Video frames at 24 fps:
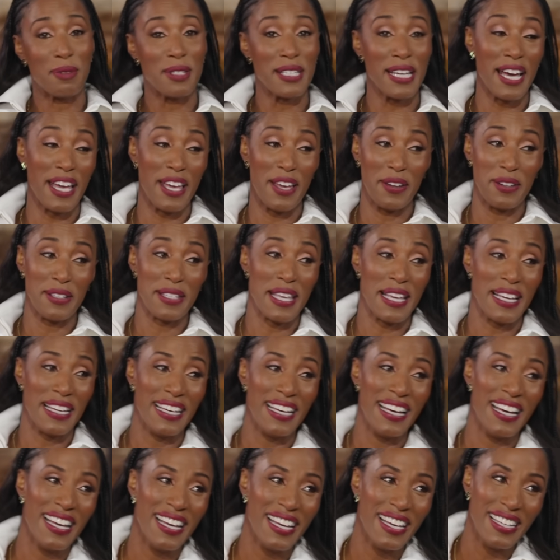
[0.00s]
so, sorry. so
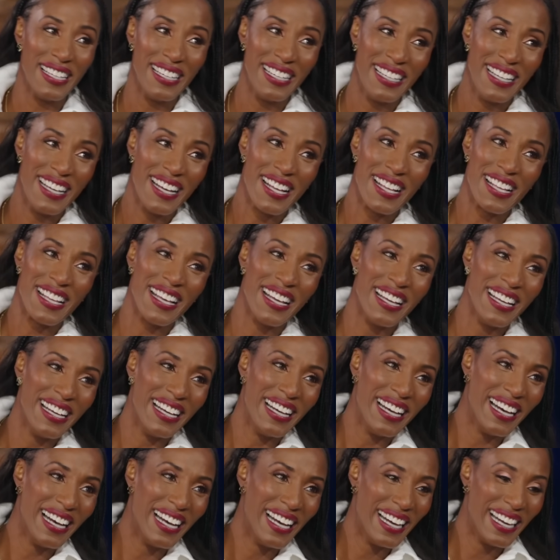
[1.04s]
let me ask you a question,
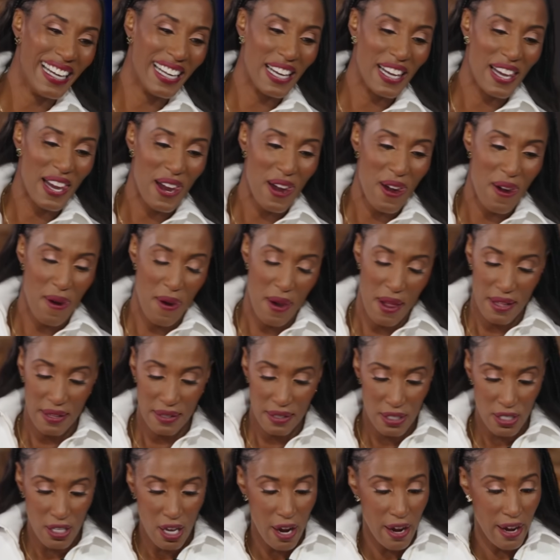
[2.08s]
okay? So would
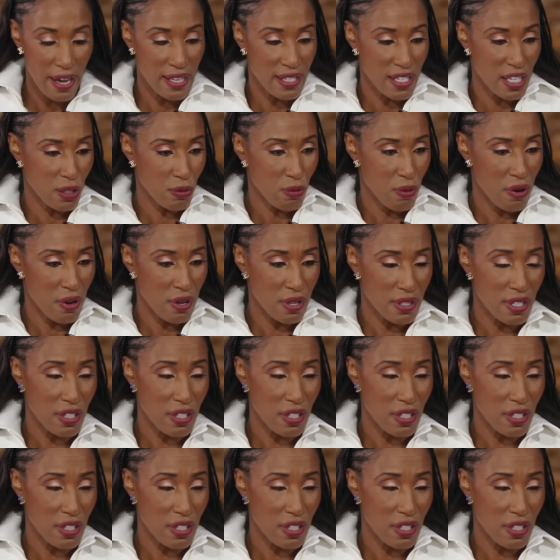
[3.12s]
you? Sorry, have, is this water? Is